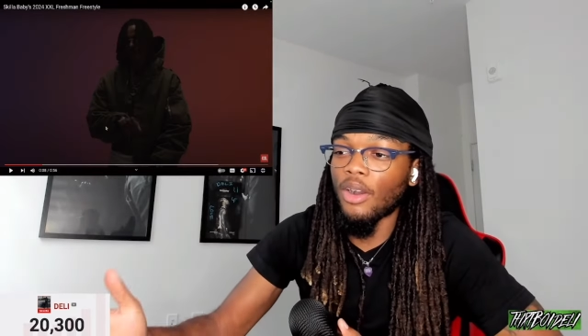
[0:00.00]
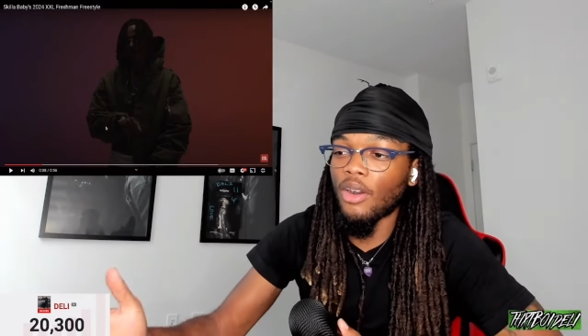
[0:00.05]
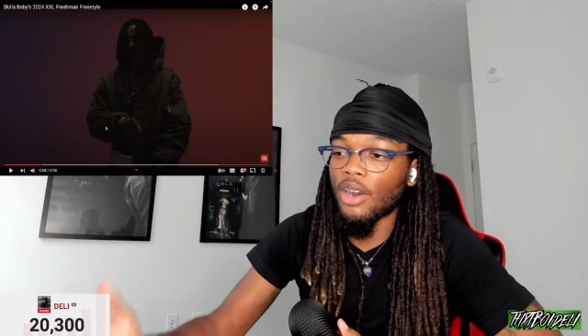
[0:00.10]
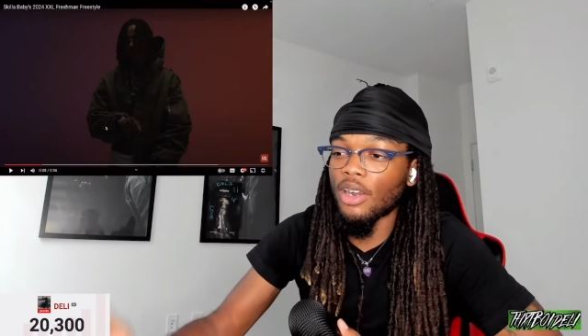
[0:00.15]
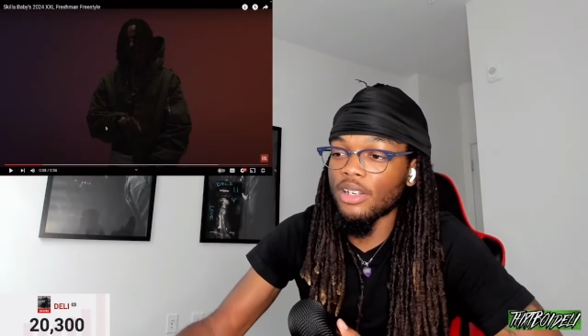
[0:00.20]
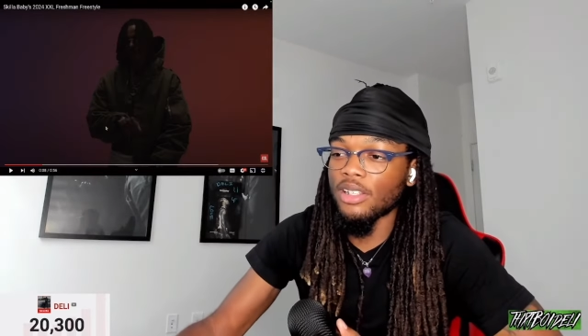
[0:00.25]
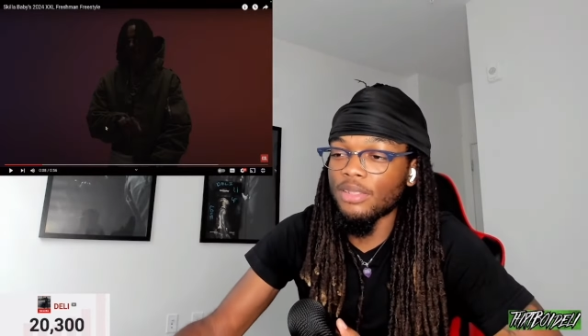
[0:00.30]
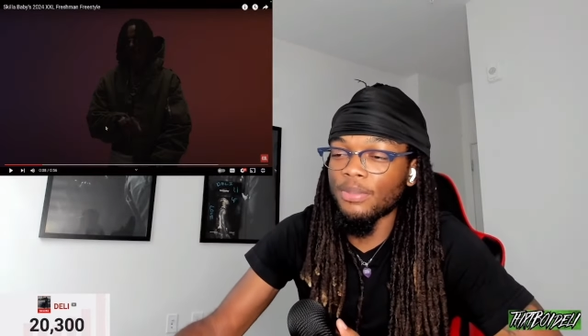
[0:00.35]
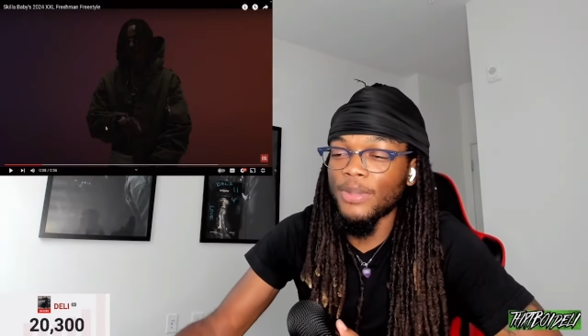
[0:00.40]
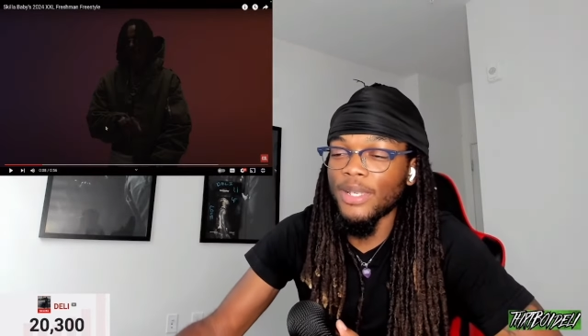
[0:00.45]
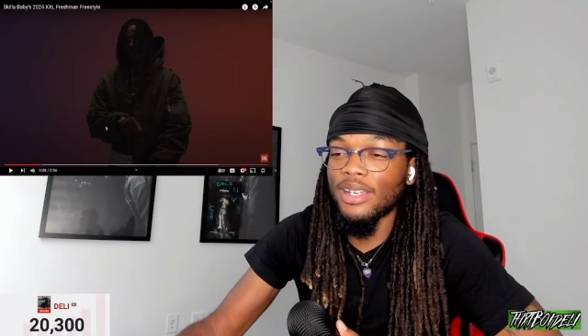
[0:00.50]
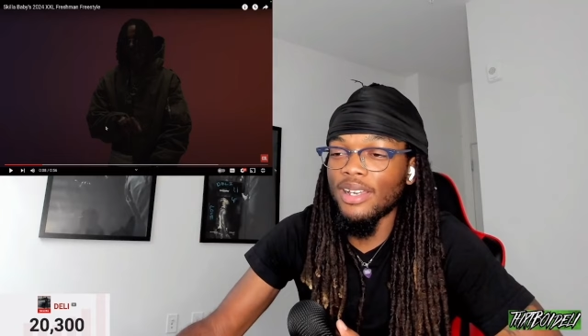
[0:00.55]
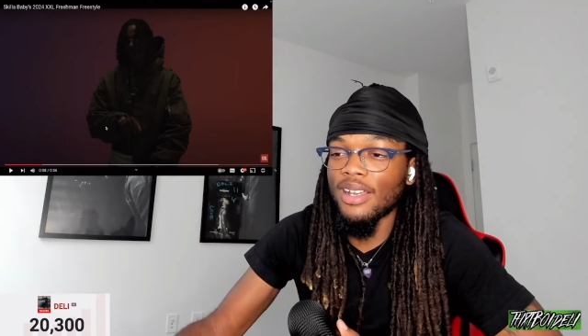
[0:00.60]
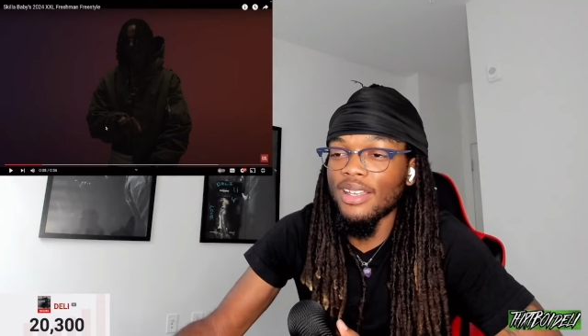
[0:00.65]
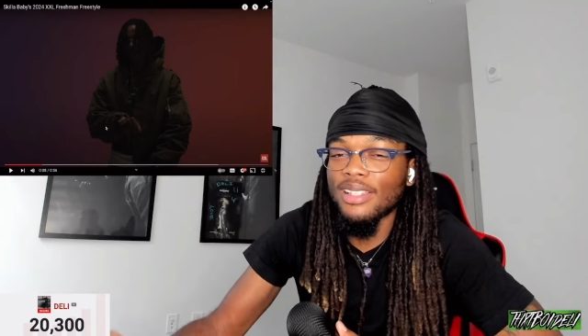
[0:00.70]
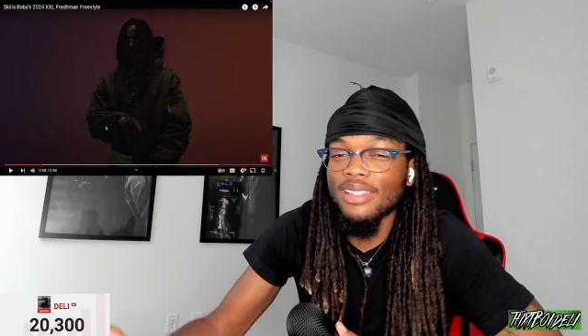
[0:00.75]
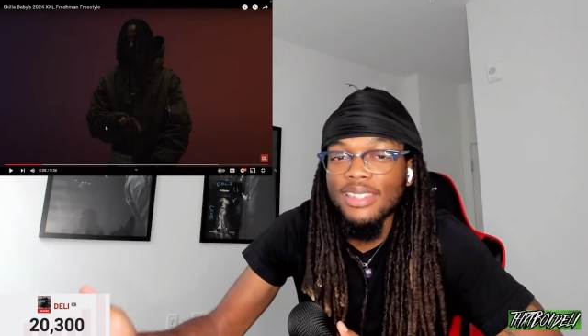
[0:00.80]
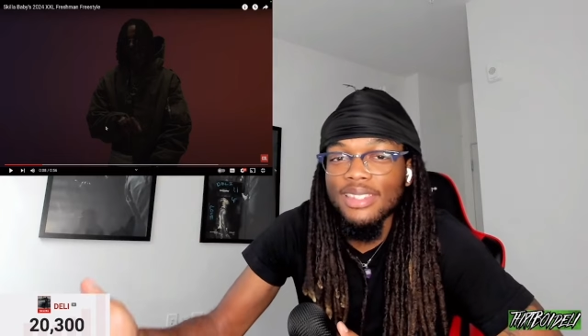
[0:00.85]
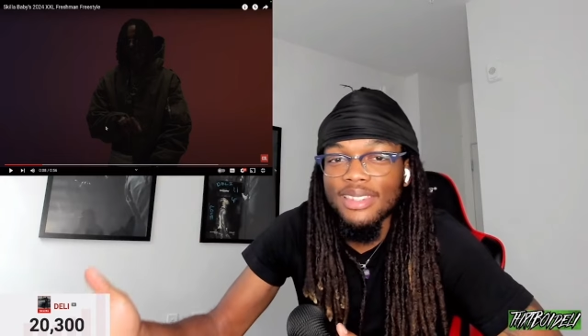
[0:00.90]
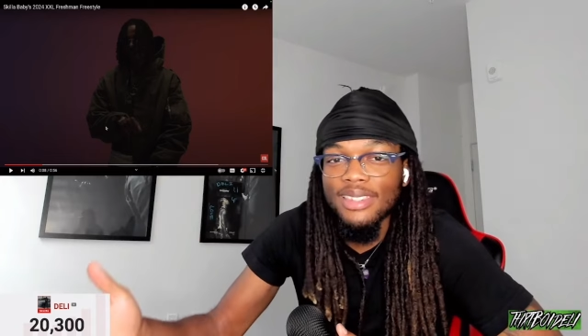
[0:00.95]
artist
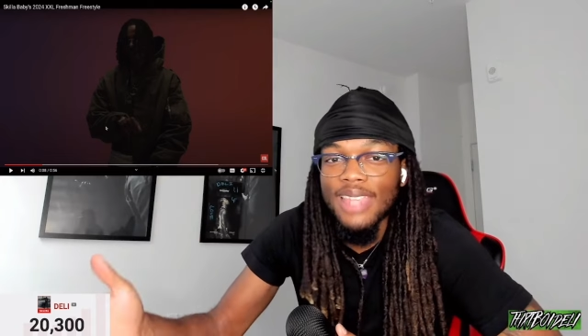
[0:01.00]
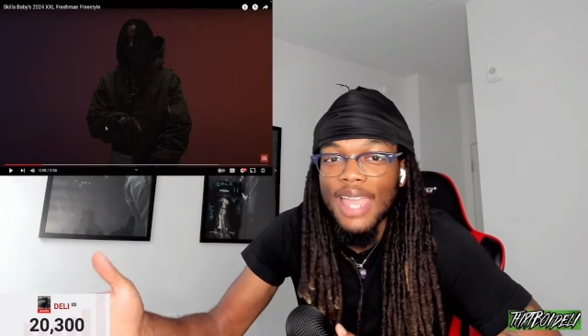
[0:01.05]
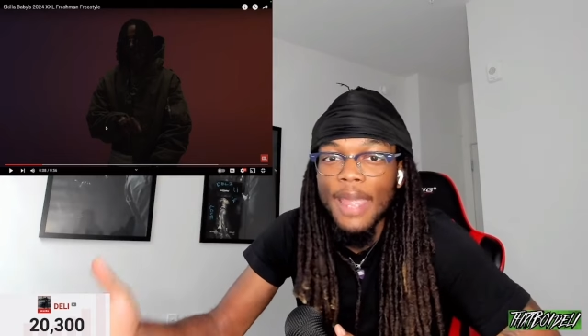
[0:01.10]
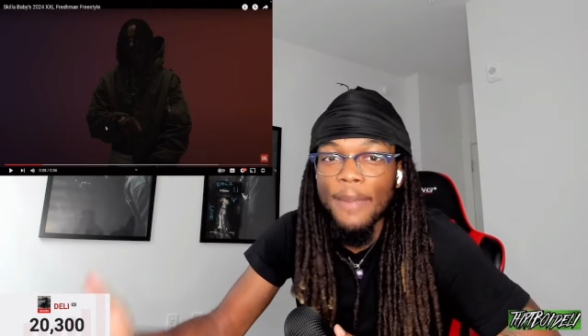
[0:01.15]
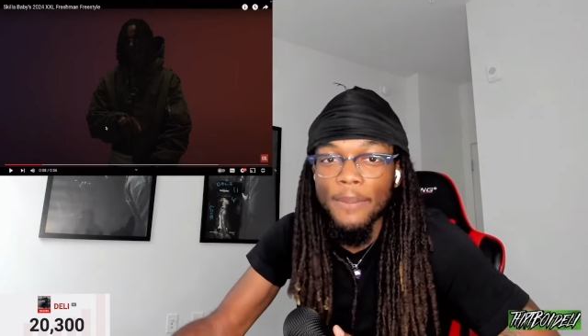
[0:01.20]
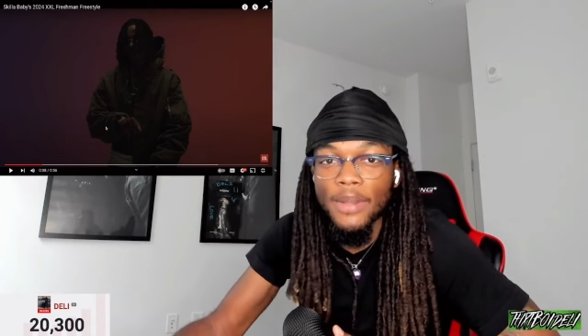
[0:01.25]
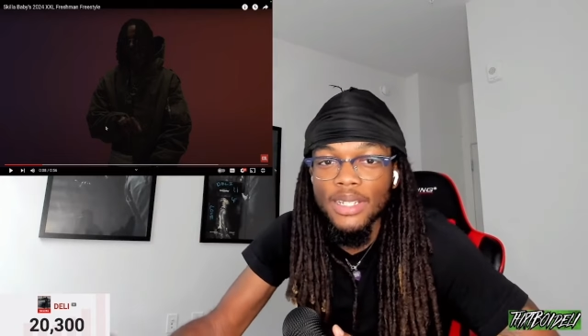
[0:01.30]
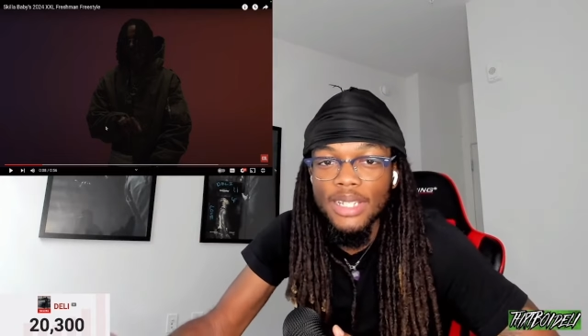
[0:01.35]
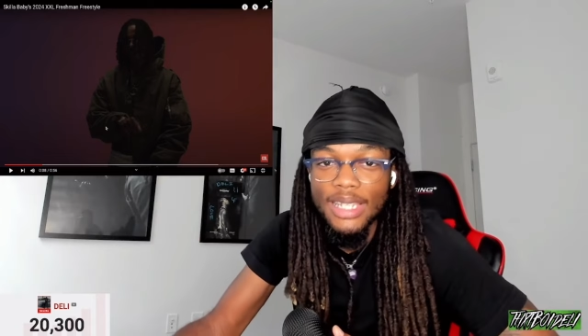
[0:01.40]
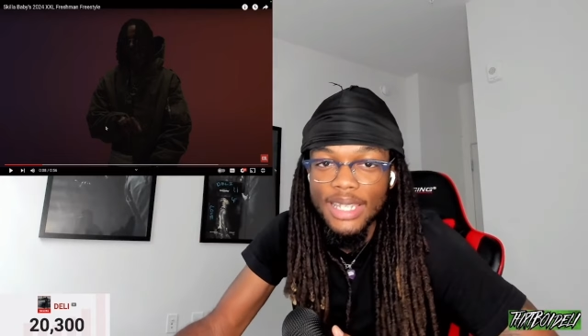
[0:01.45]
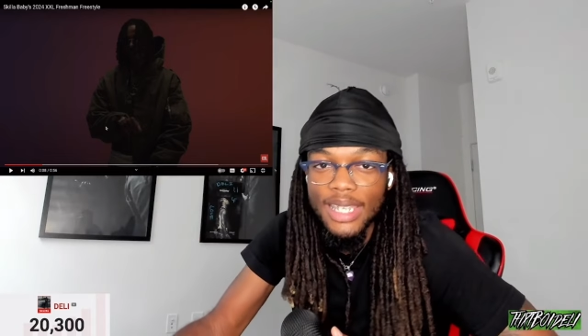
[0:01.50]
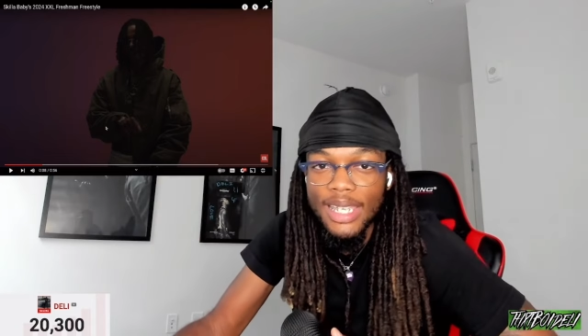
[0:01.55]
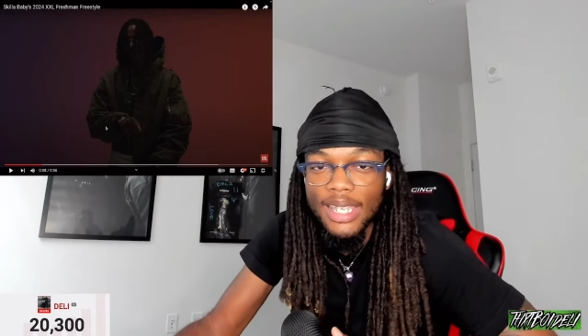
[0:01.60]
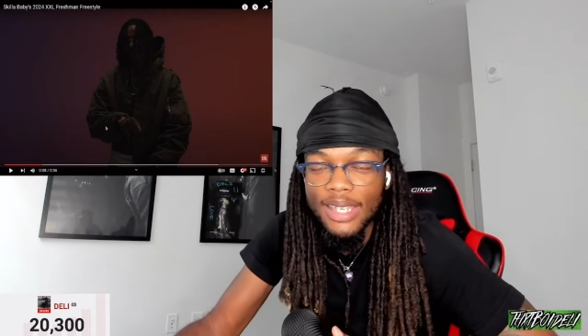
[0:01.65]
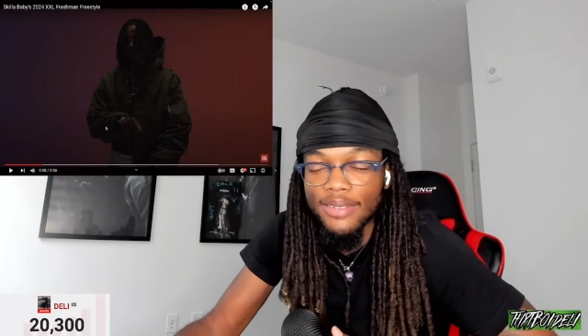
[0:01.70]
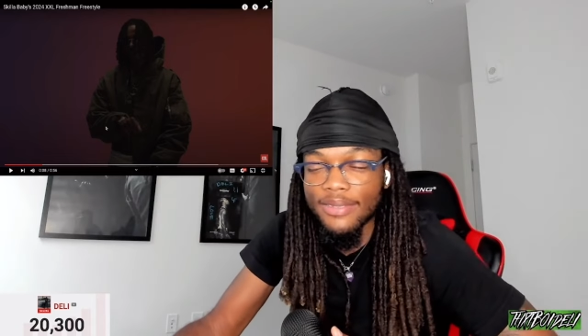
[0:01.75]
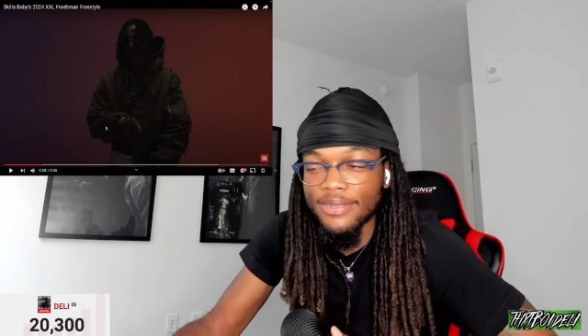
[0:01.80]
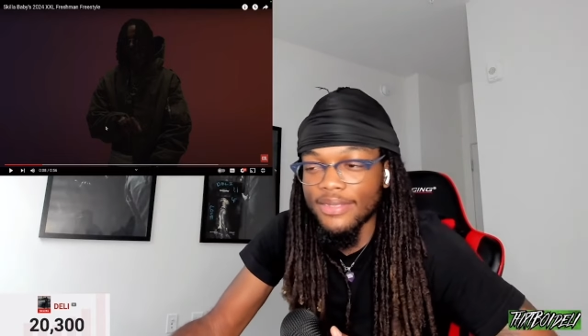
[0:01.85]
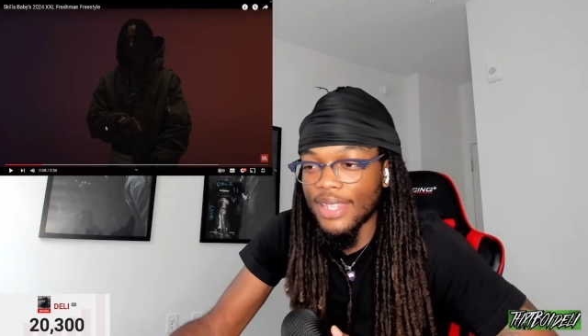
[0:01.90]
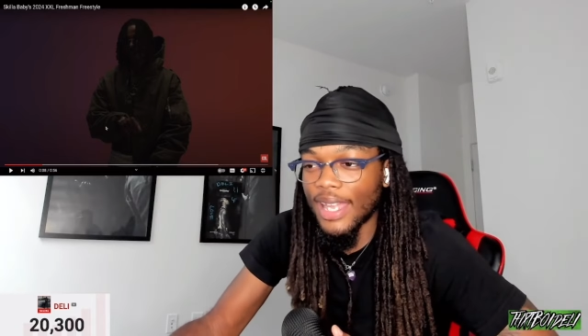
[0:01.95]
because they
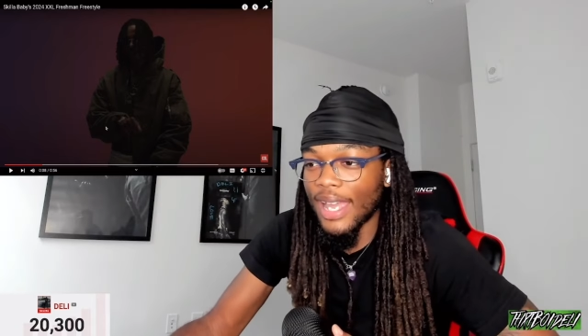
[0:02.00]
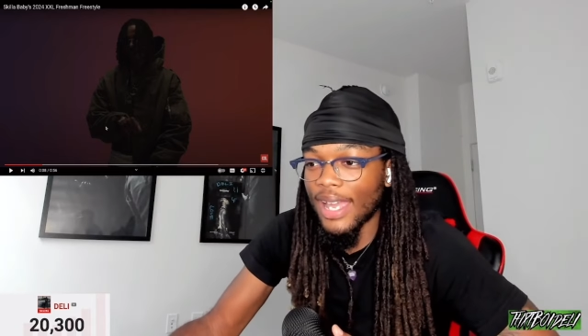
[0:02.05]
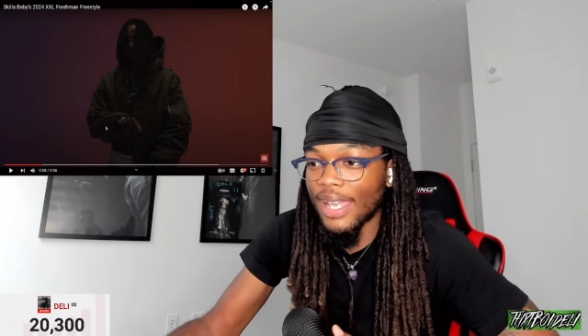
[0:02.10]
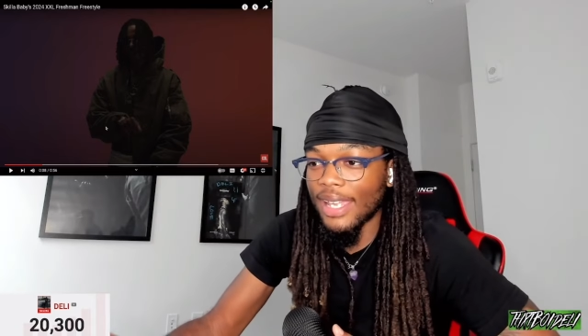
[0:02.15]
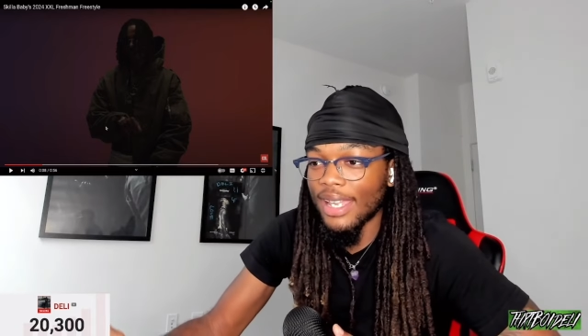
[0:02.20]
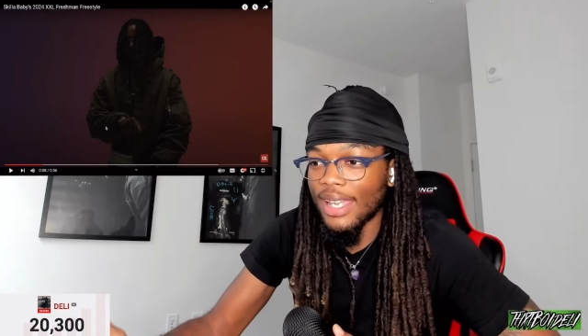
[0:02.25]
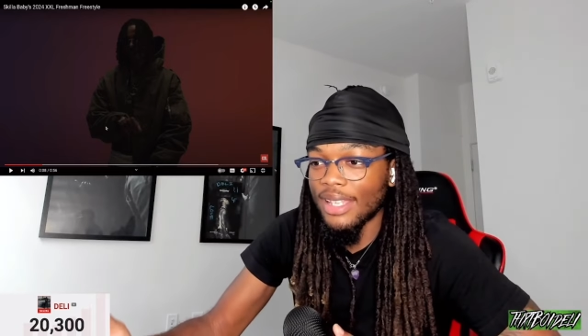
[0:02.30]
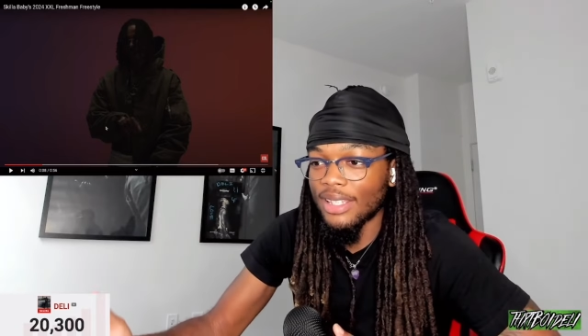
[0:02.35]
believe that